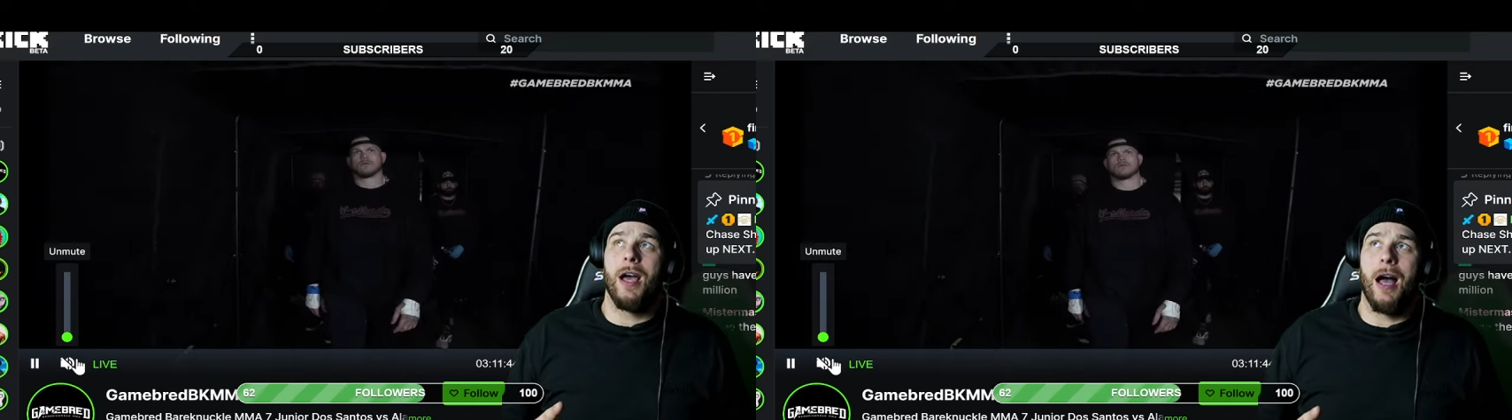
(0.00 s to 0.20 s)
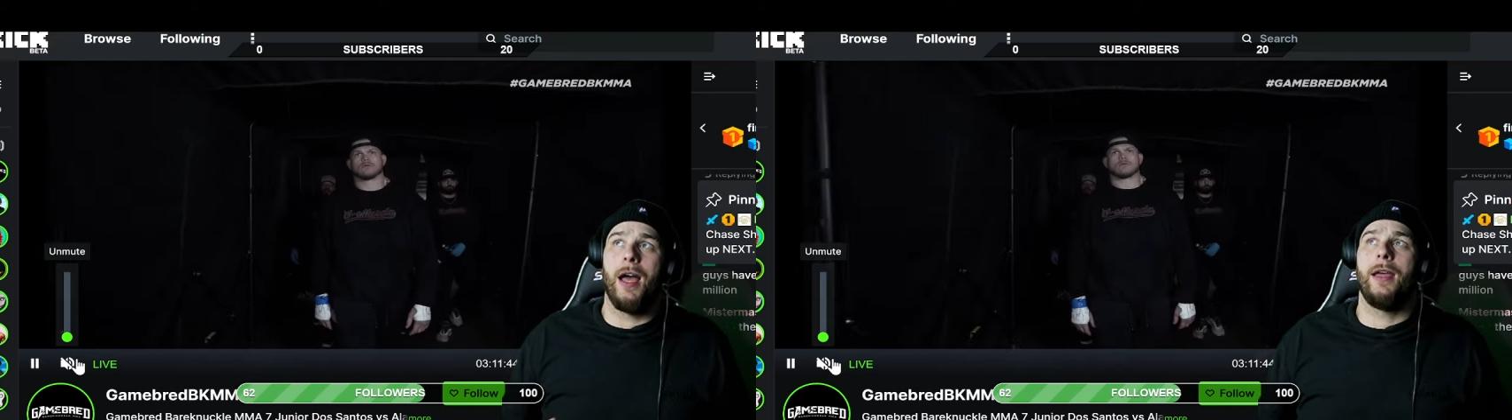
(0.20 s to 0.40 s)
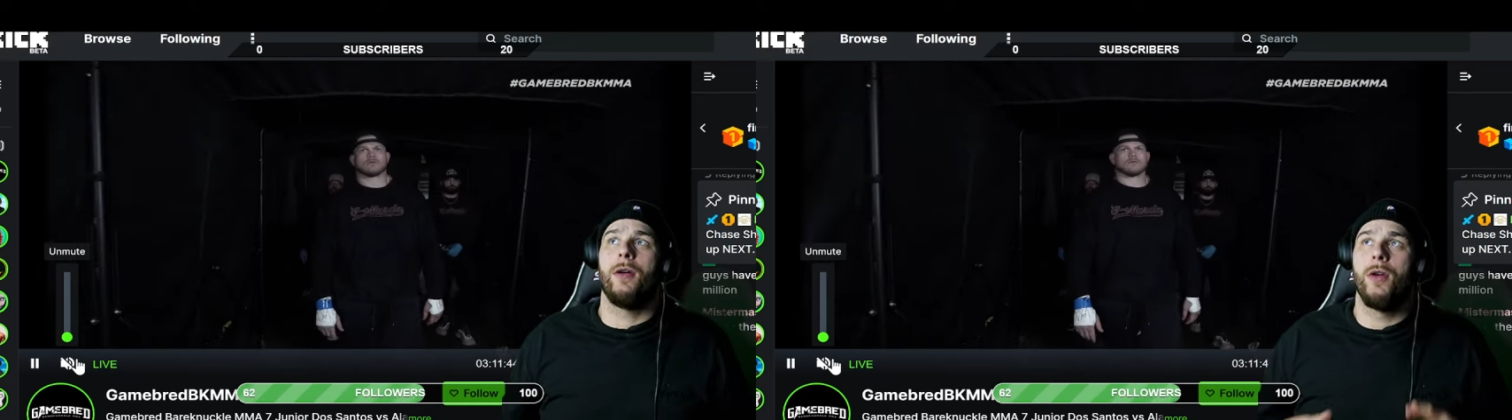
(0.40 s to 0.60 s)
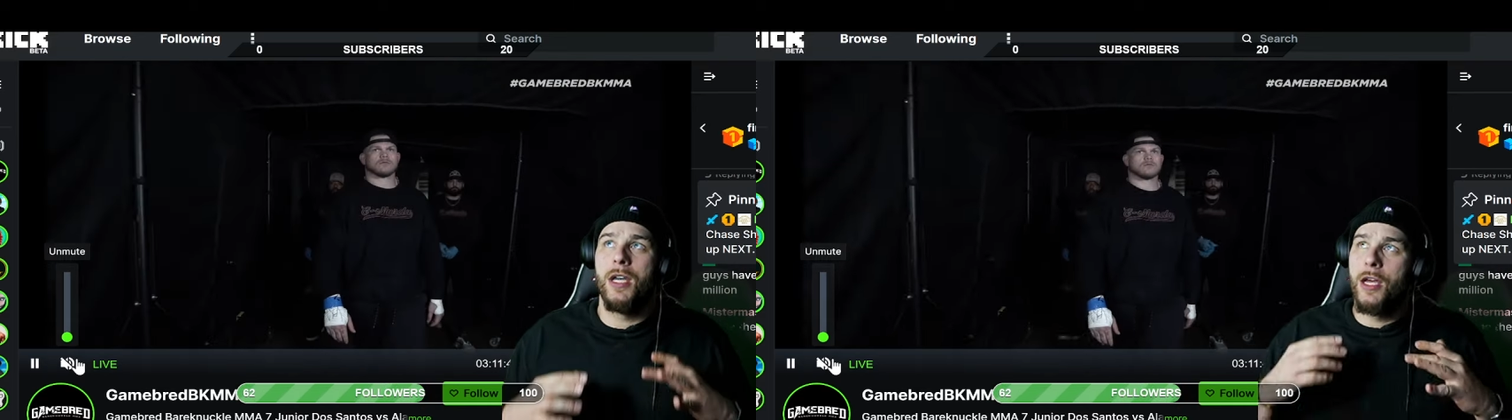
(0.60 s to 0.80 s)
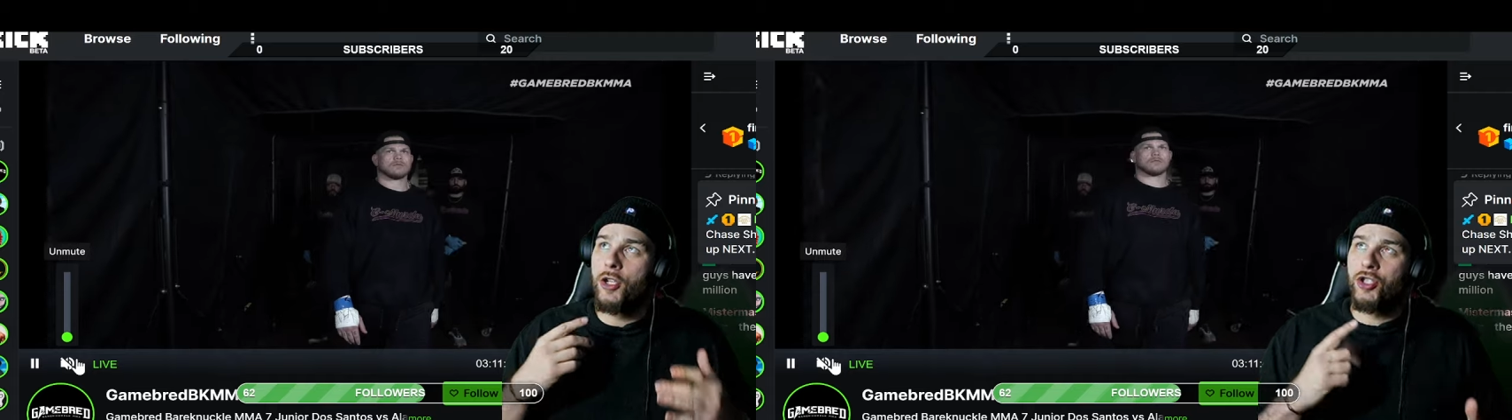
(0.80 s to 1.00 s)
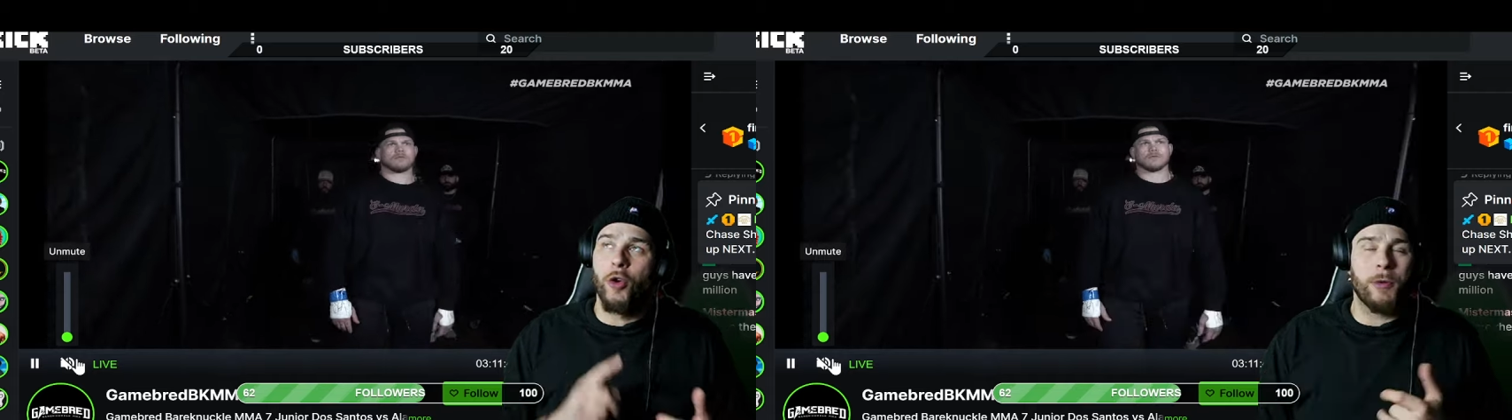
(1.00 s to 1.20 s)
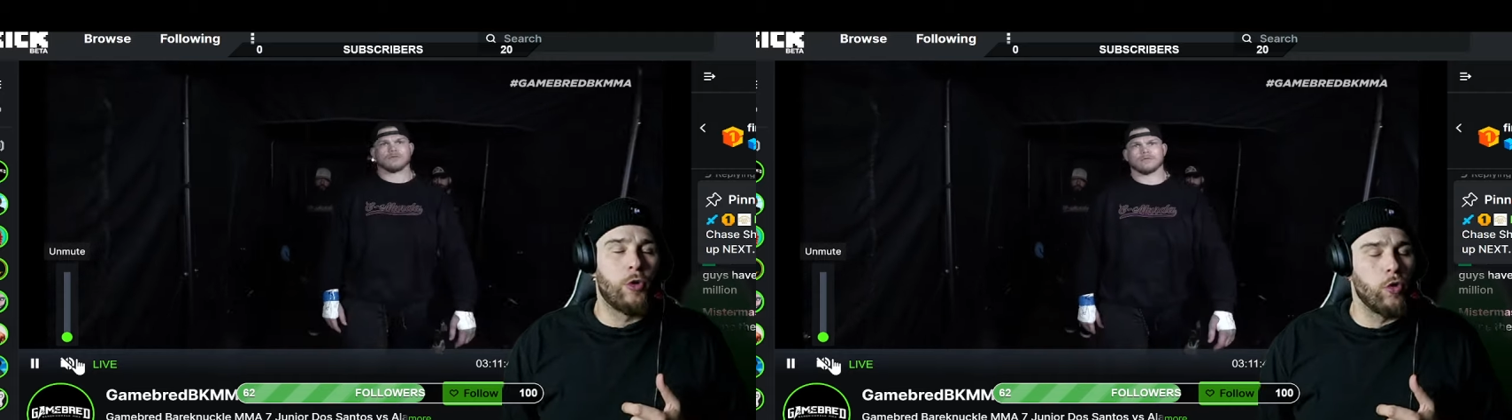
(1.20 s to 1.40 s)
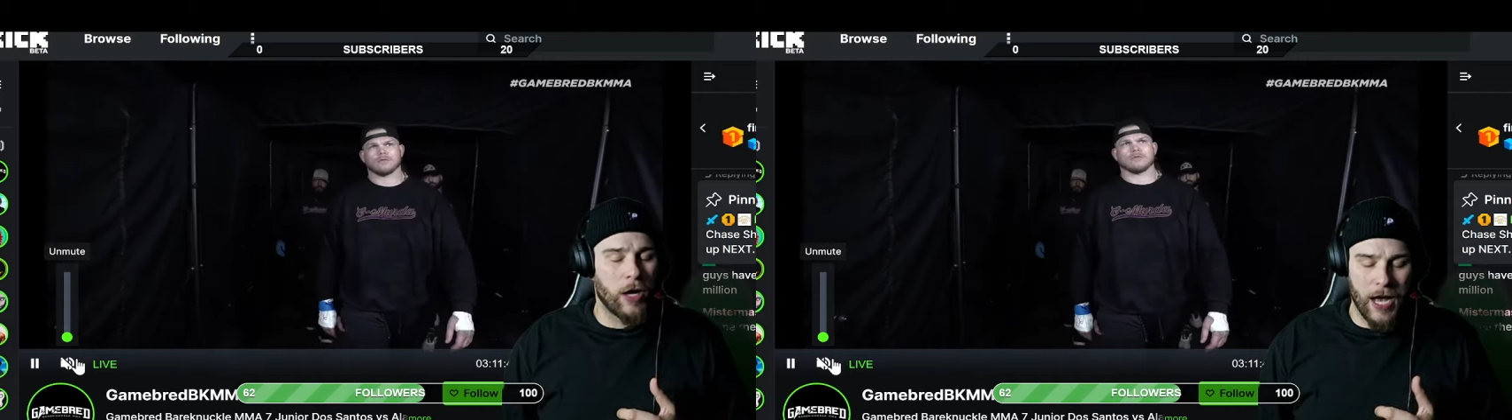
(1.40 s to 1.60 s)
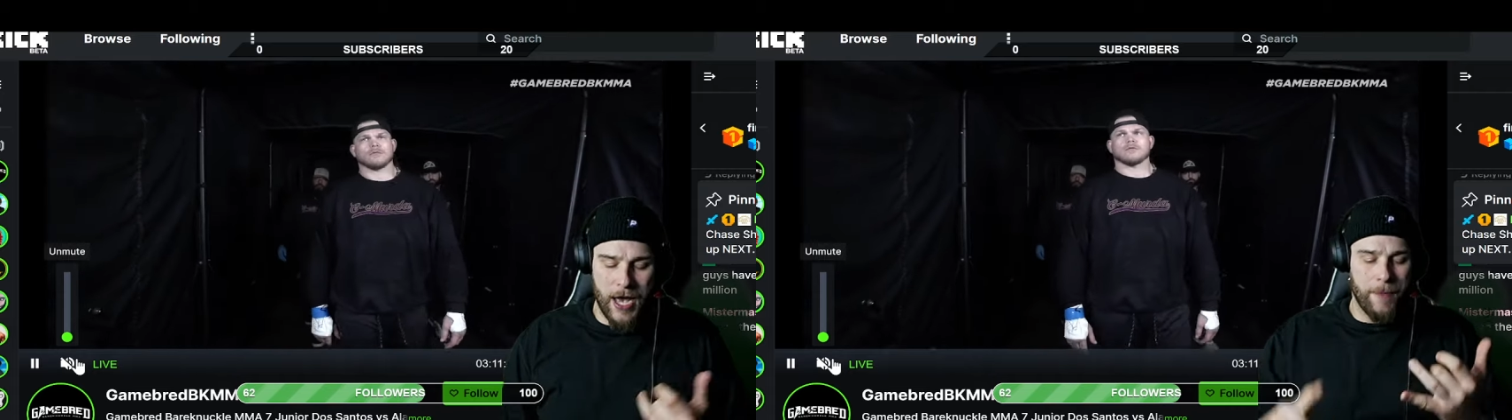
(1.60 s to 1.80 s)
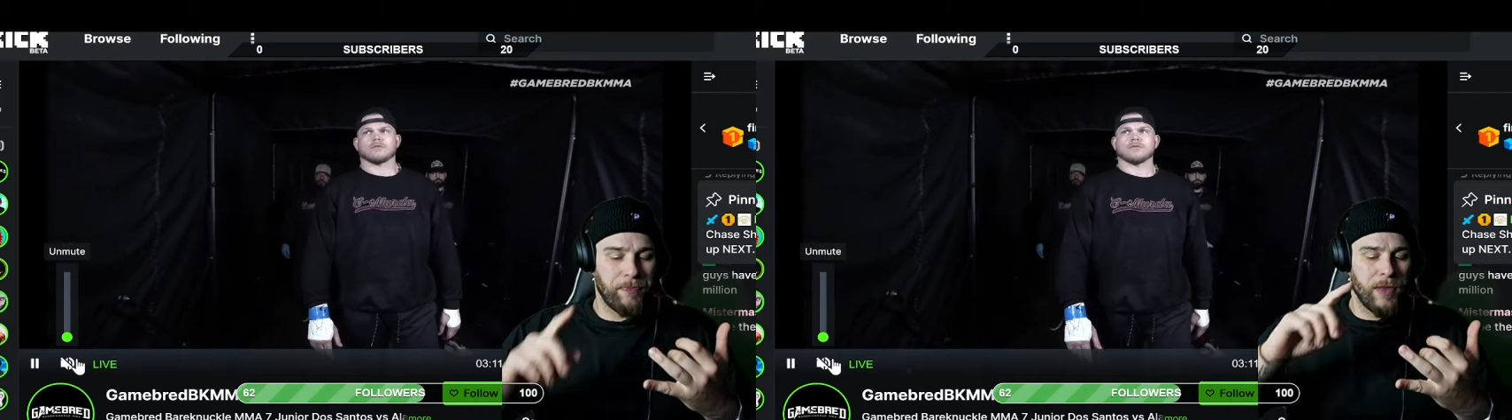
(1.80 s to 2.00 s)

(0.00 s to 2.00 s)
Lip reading: all right? Super cool guy.